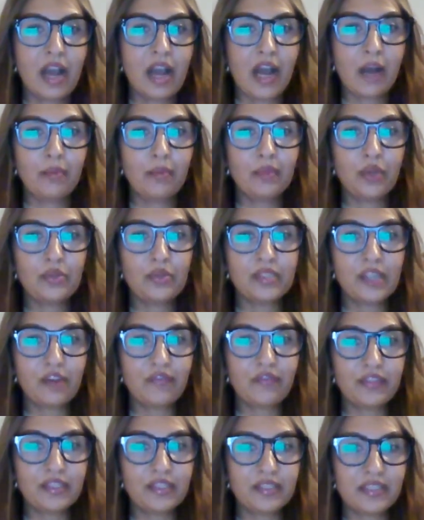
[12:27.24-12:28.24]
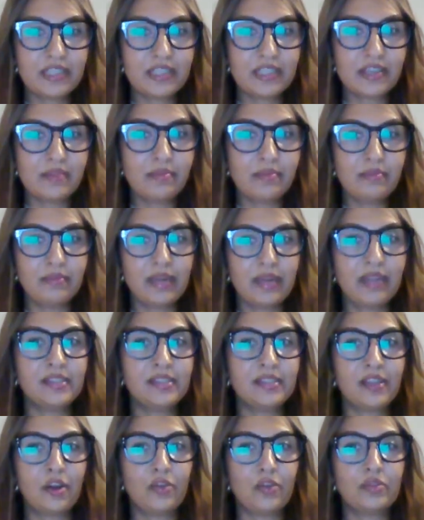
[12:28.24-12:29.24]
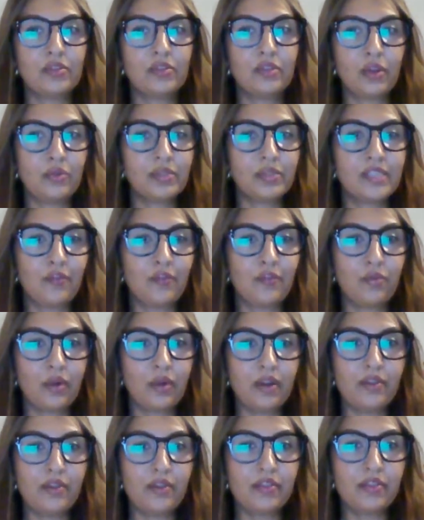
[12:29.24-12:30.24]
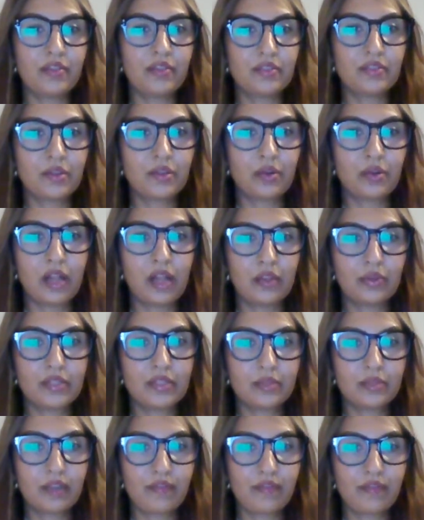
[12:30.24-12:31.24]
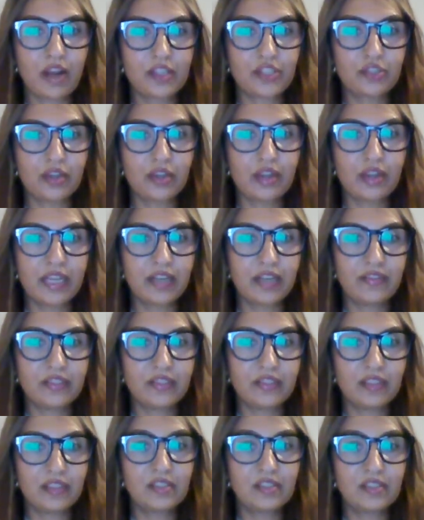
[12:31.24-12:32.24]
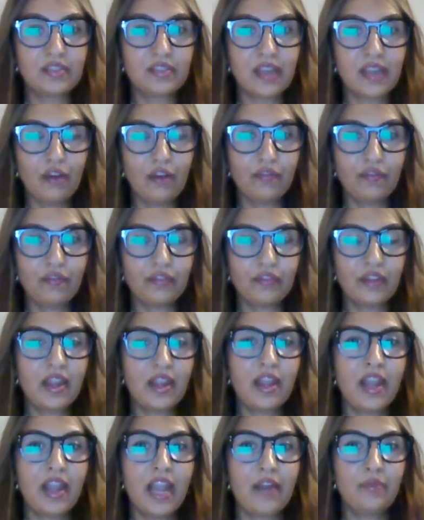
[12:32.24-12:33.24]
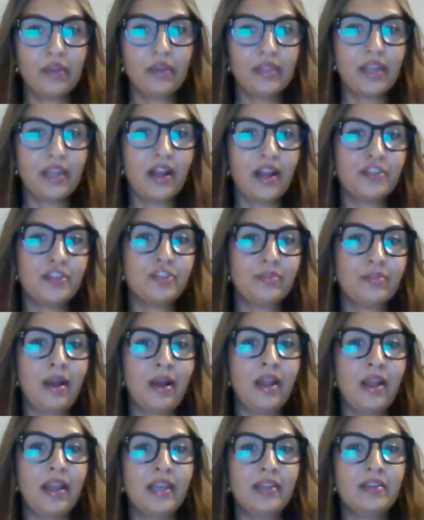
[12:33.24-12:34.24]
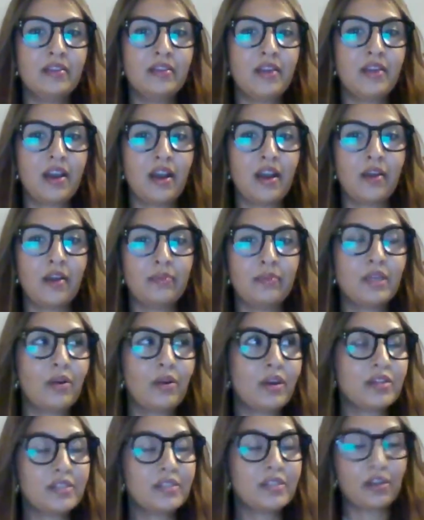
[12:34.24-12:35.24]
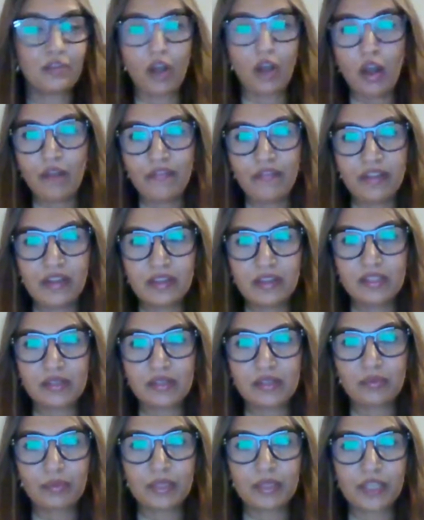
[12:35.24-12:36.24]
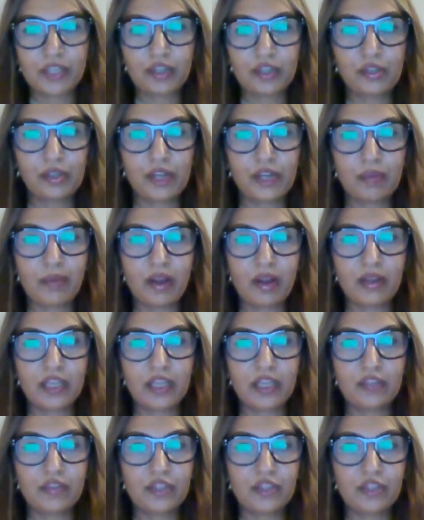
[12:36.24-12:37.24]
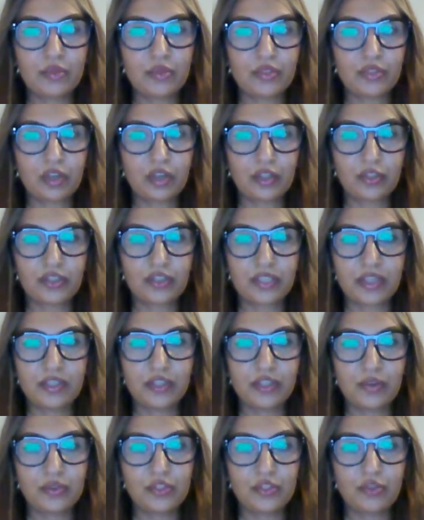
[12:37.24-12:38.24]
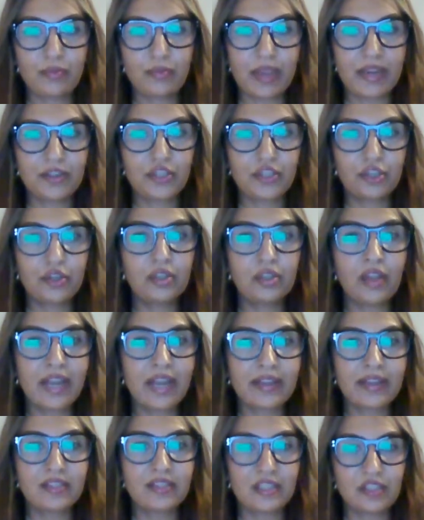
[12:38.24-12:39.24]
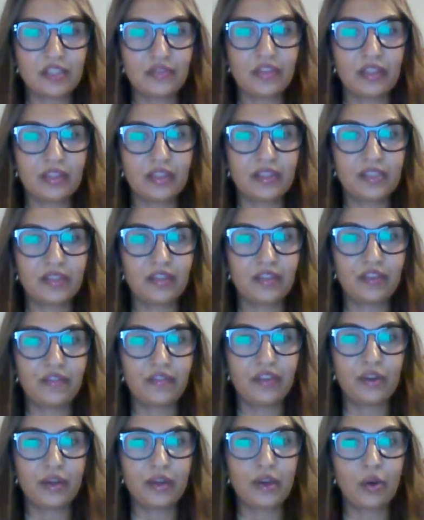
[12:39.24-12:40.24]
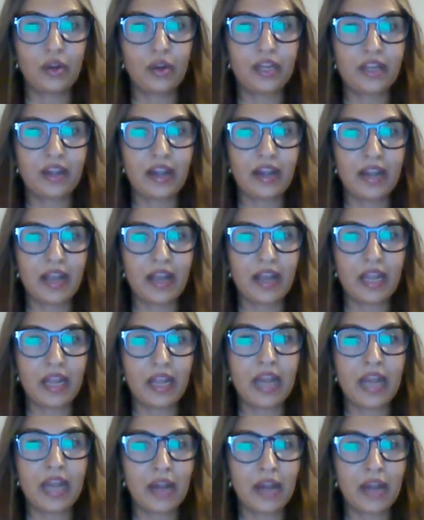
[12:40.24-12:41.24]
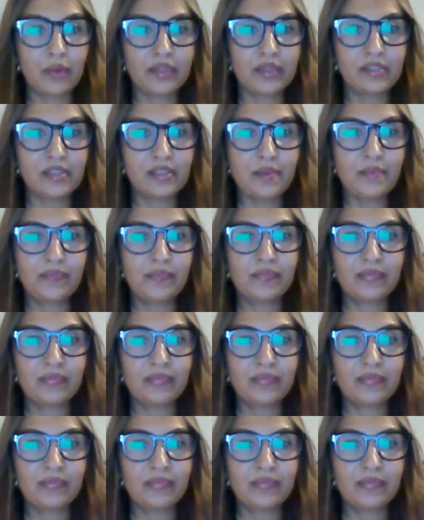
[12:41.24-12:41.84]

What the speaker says: Low self-esteem and low self-worth. So colorism can foster a negative sense of self and really undermine, our self-confidence, particularly among individuals with darker skin tones who may internalize these feelings of inferiority and inadequacy.